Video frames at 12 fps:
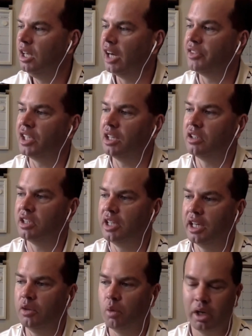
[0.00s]
at the end of the
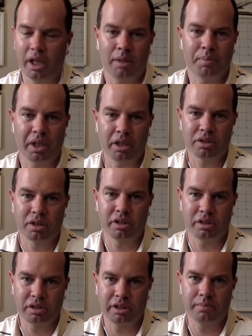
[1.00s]
day, you want A players on
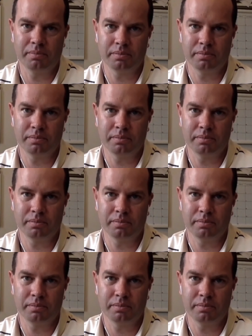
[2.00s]
your team.